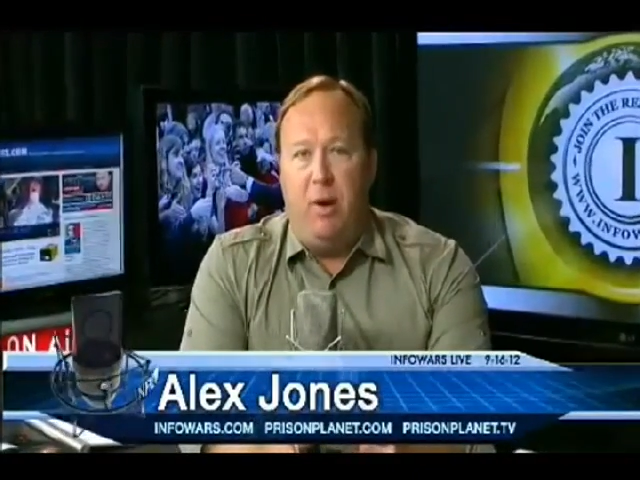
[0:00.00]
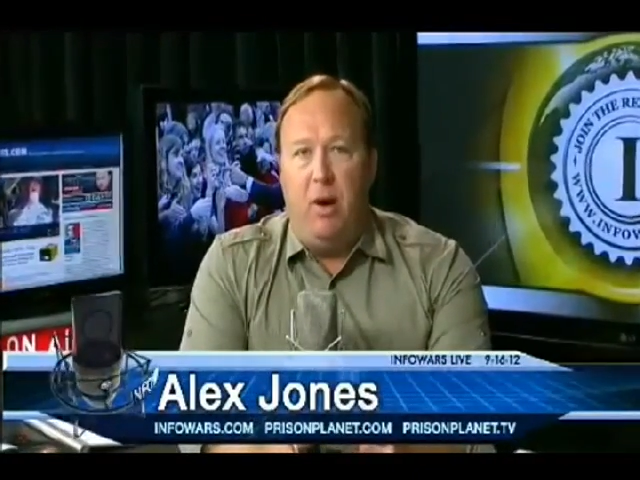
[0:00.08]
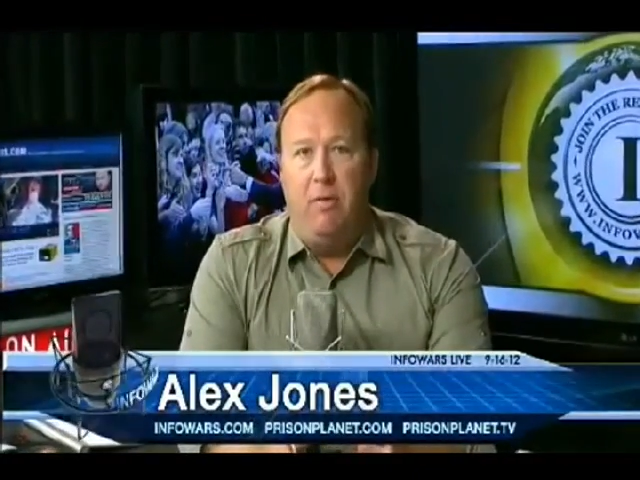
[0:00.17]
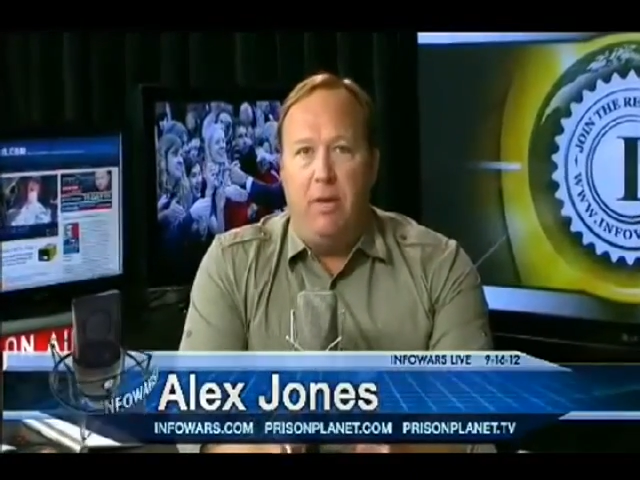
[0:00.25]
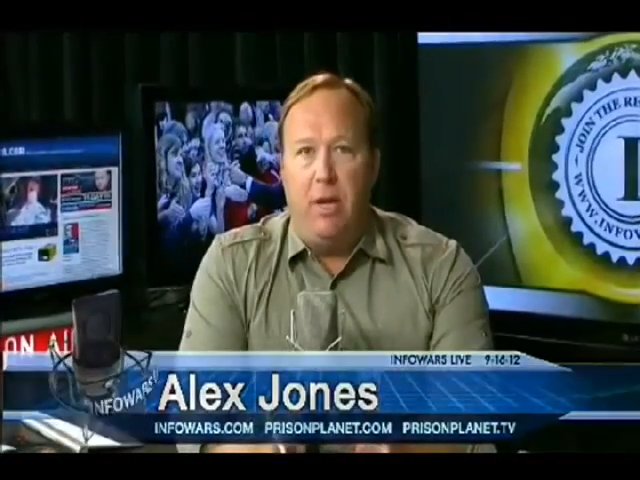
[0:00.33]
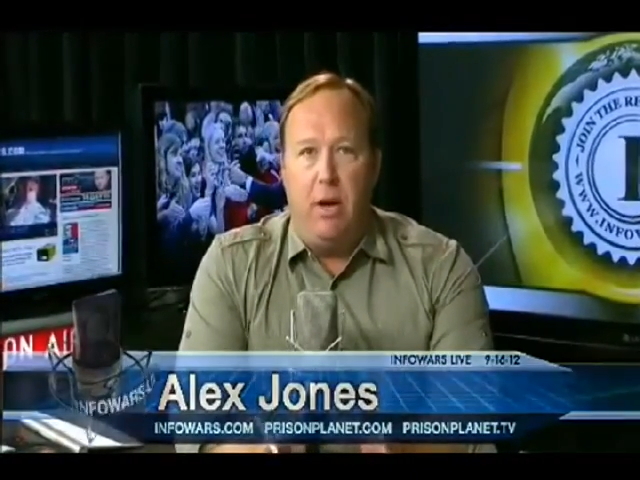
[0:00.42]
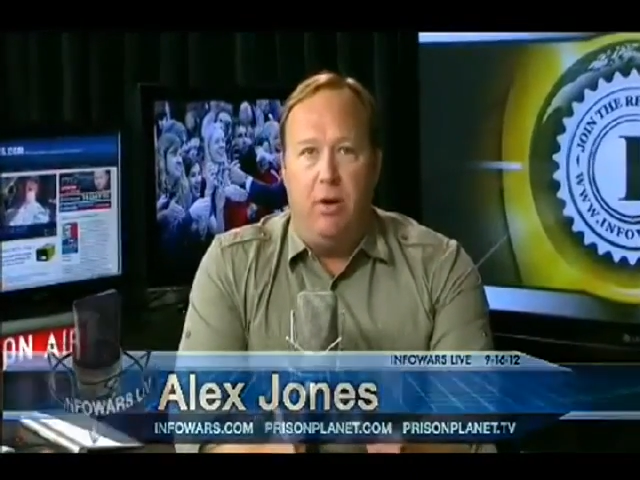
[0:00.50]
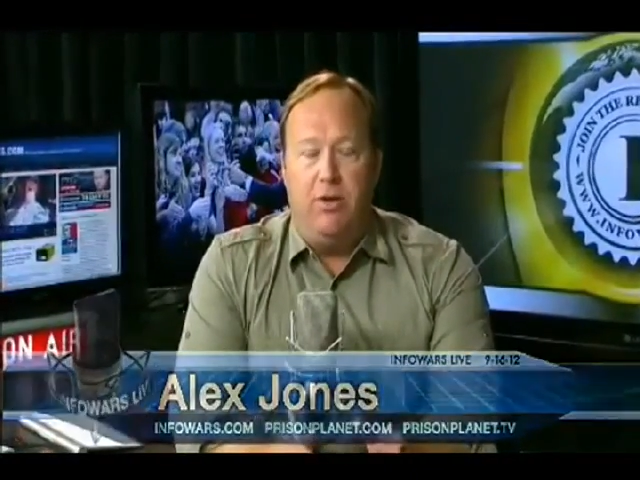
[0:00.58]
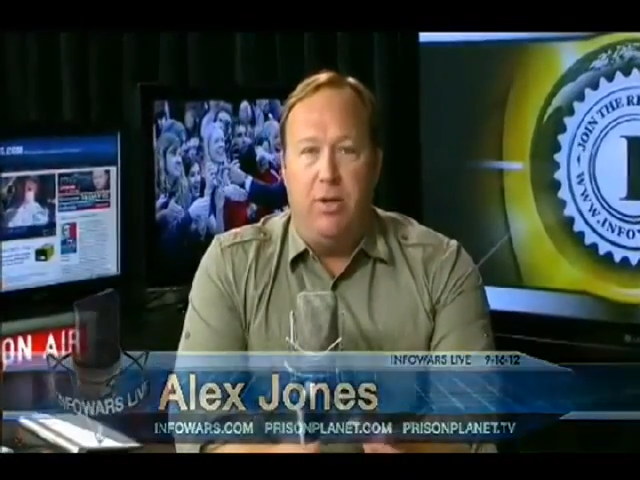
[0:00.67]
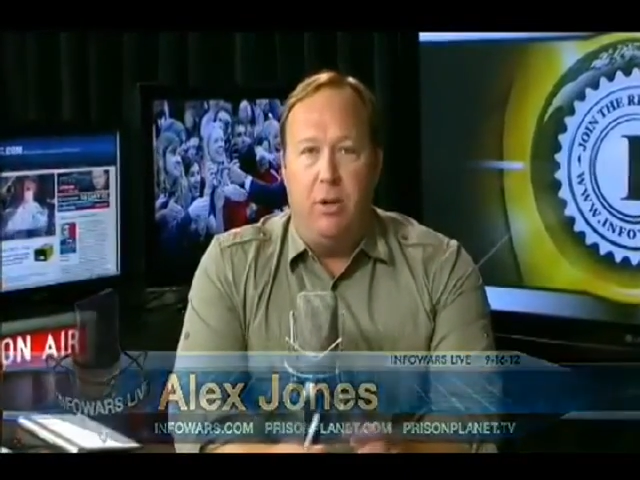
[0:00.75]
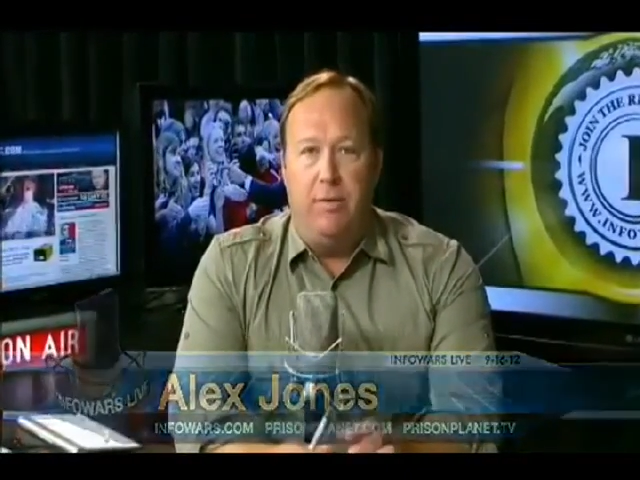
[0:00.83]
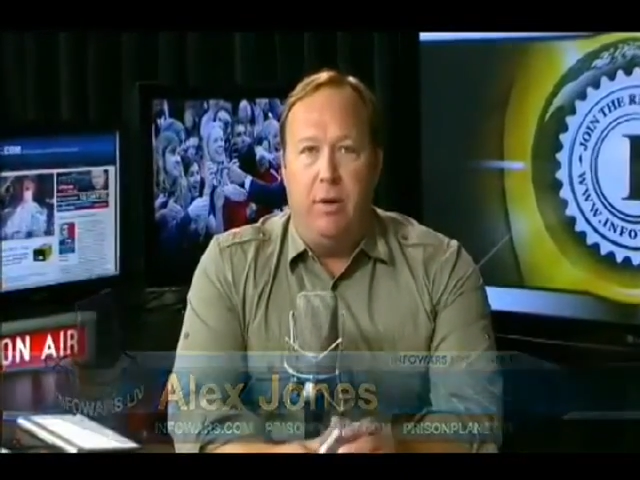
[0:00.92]
but over the
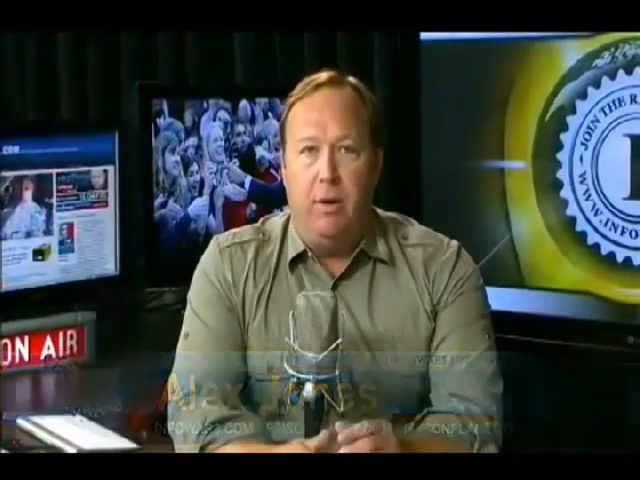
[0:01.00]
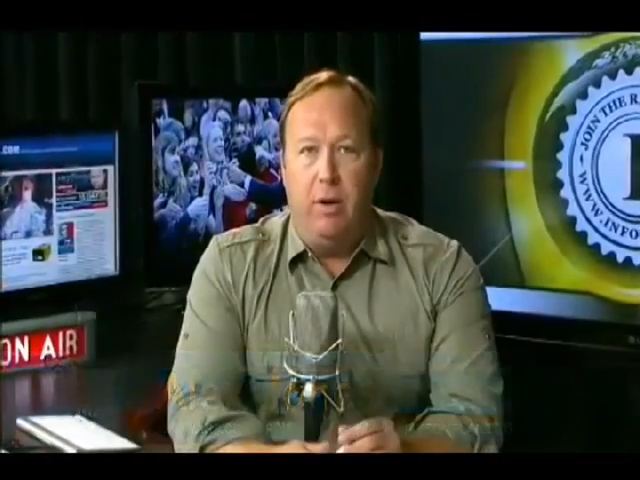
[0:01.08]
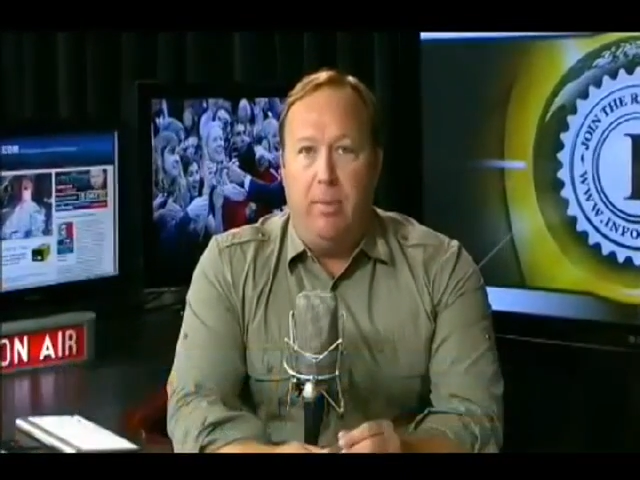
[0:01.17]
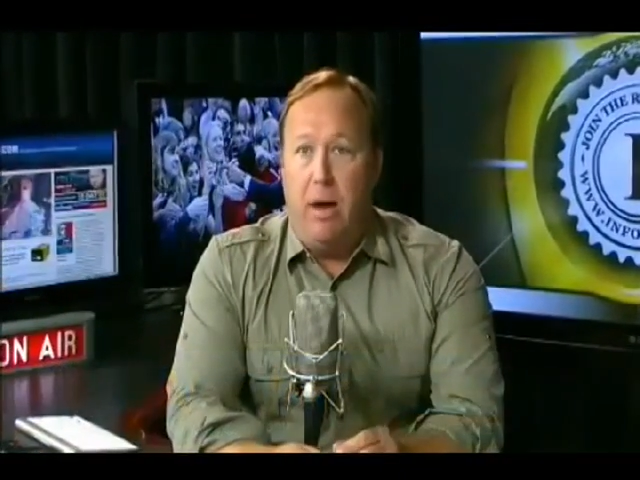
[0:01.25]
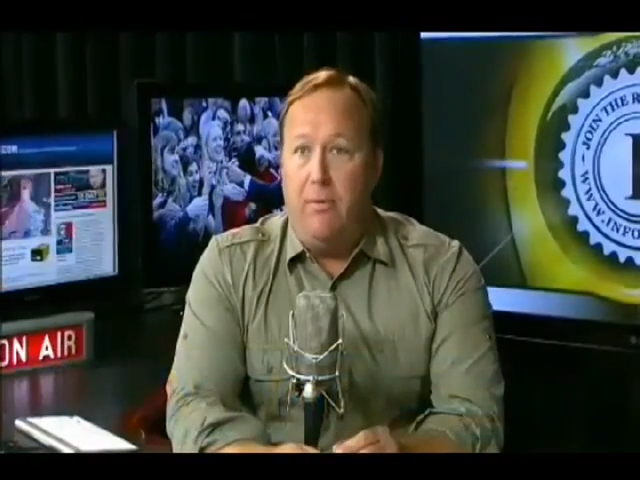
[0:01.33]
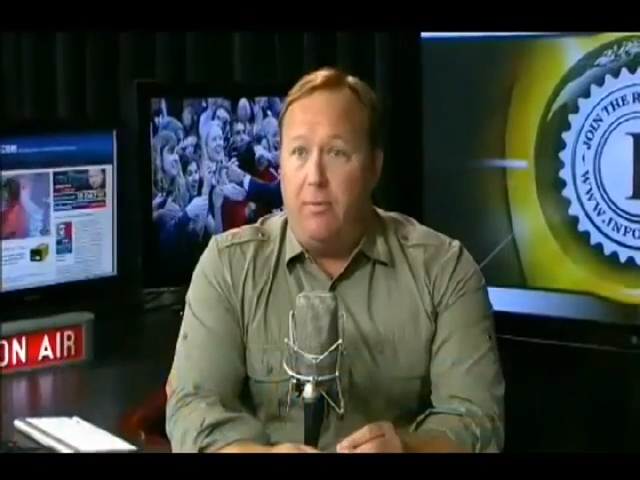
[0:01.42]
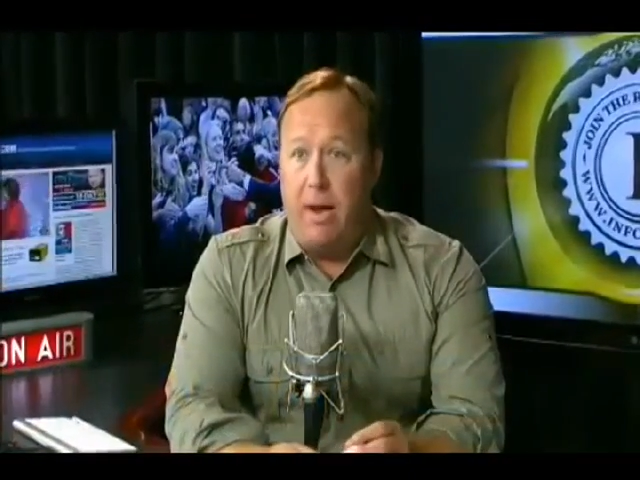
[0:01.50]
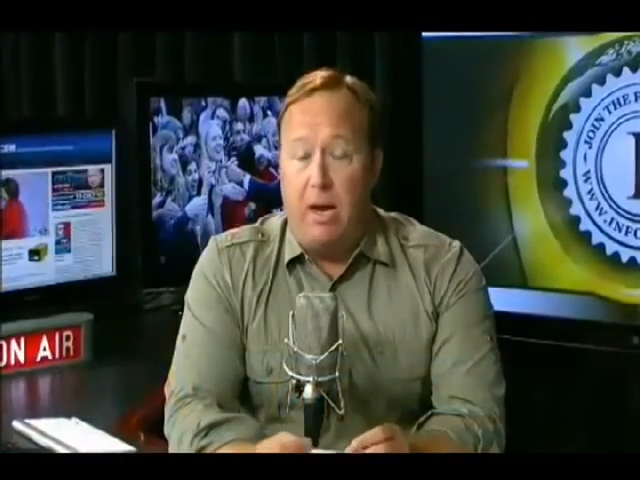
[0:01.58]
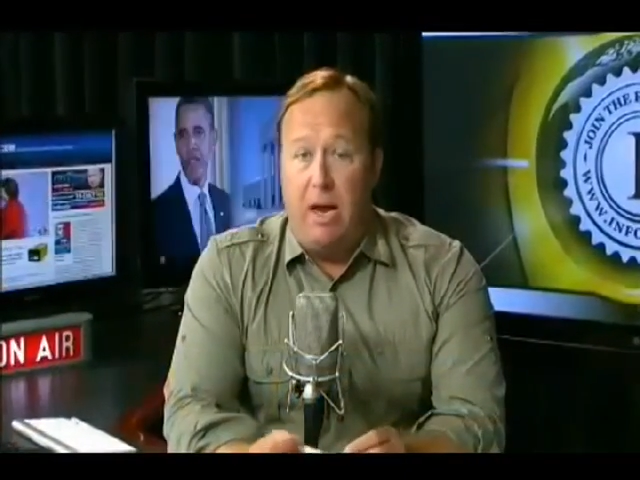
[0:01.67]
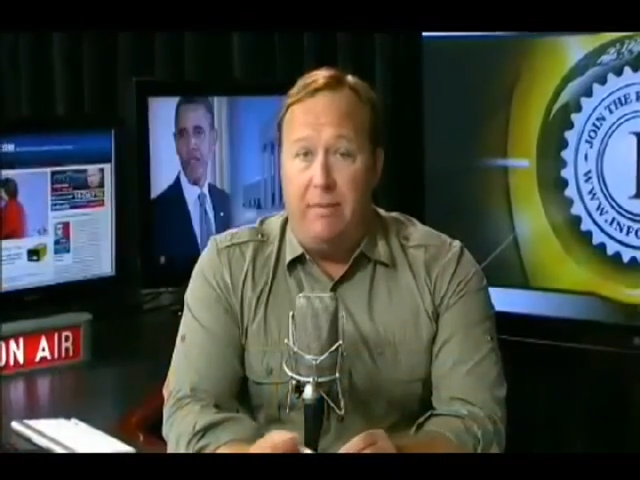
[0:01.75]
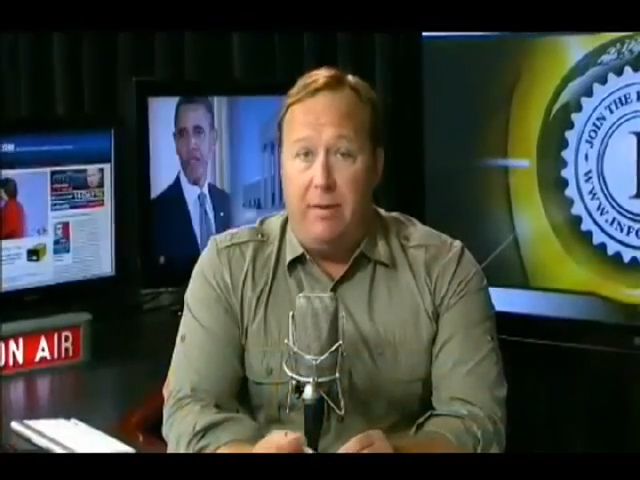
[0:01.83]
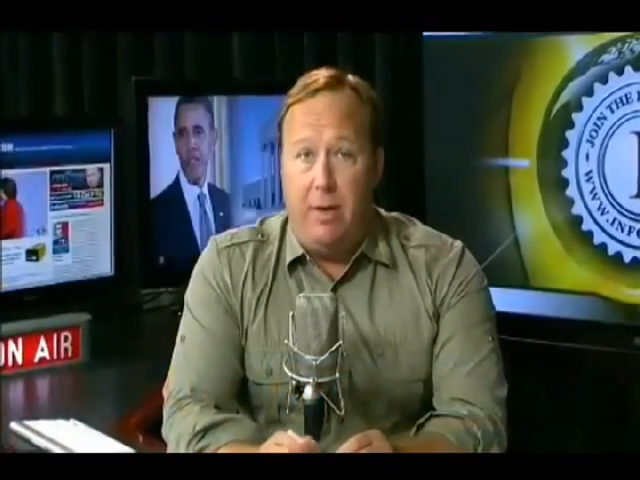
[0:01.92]
years interviewing him now for about
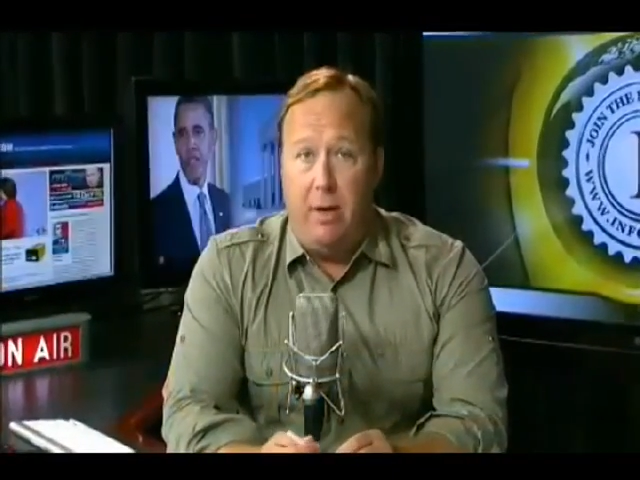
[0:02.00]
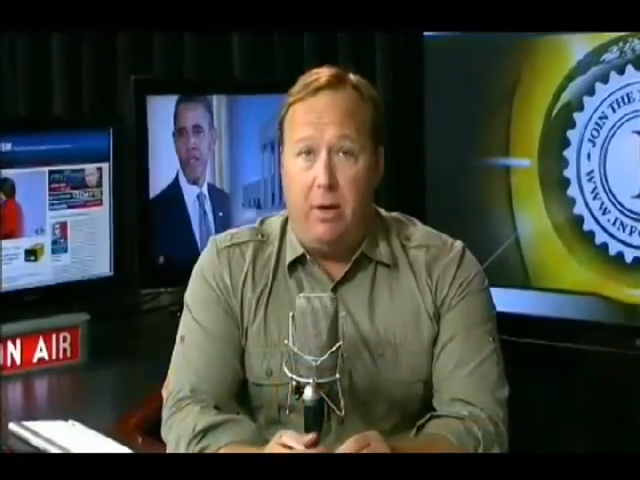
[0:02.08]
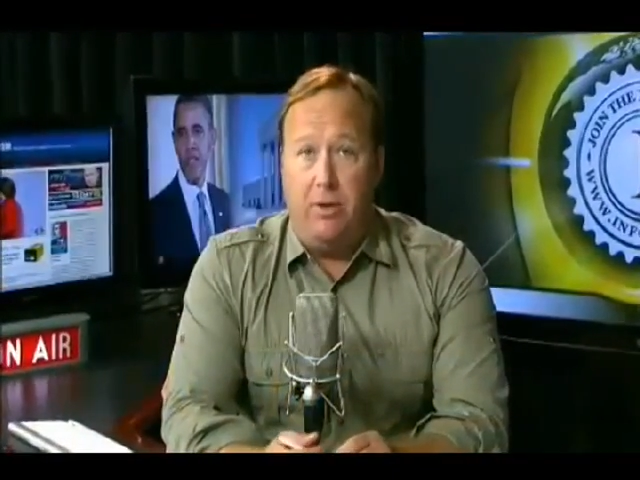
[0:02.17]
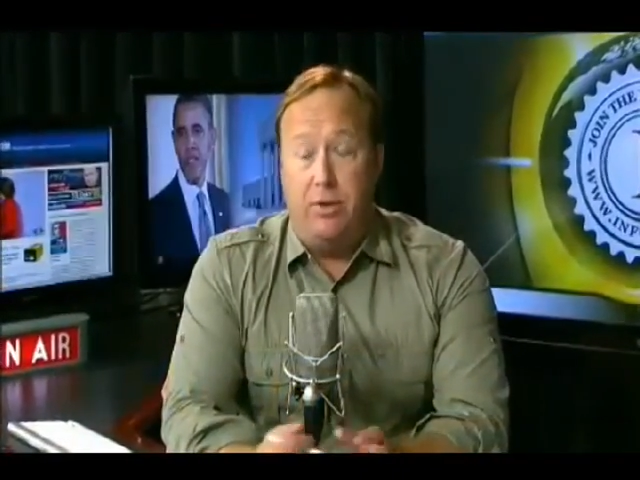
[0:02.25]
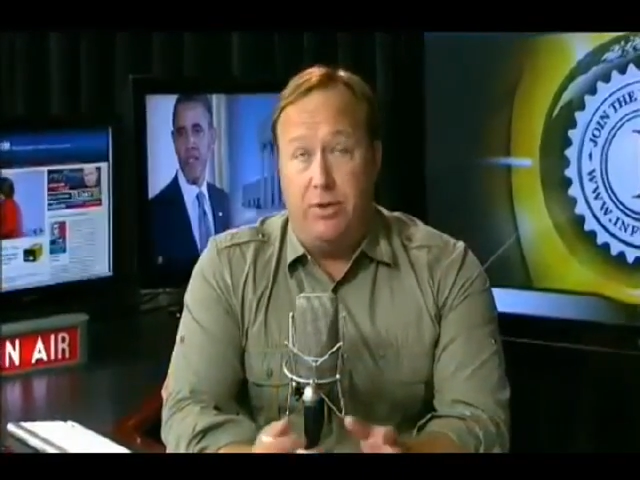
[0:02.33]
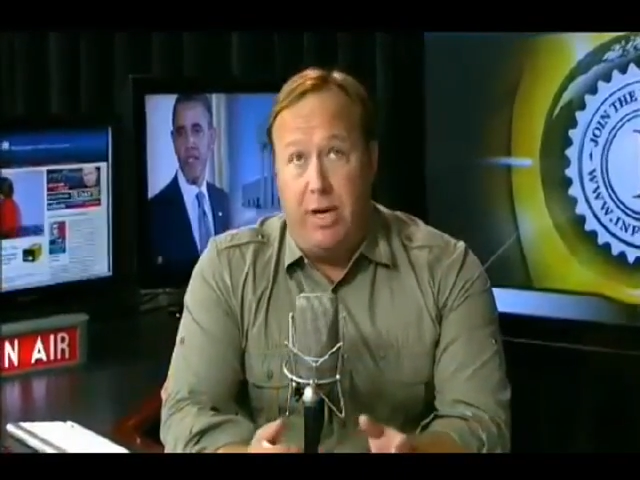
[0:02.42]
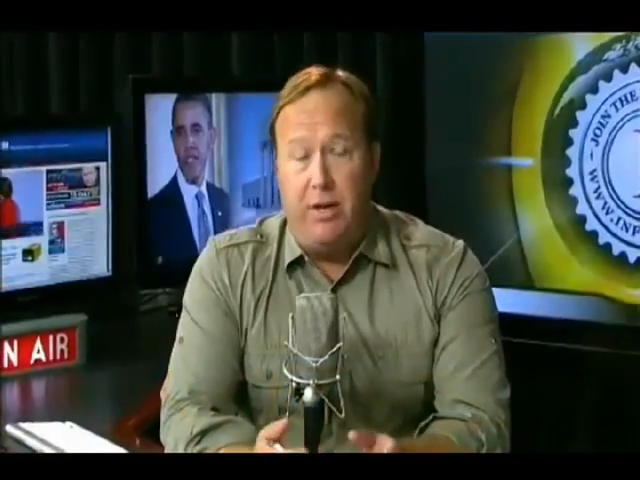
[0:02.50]
11 years or